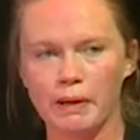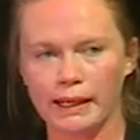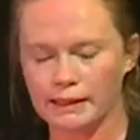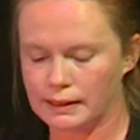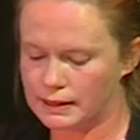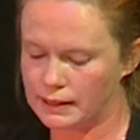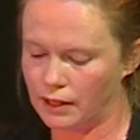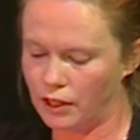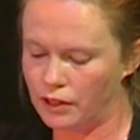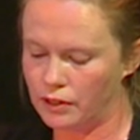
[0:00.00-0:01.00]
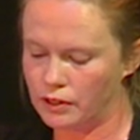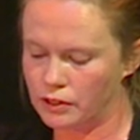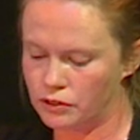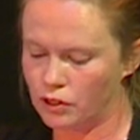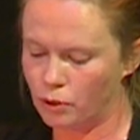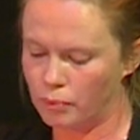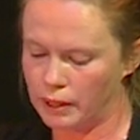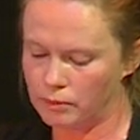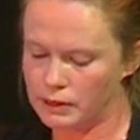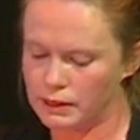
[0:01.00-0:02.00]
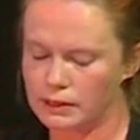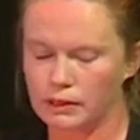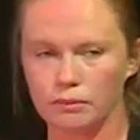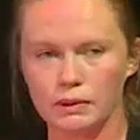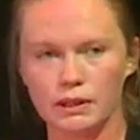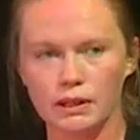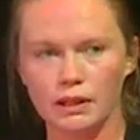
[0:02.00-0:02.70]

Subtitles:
banks that own and control payment systems.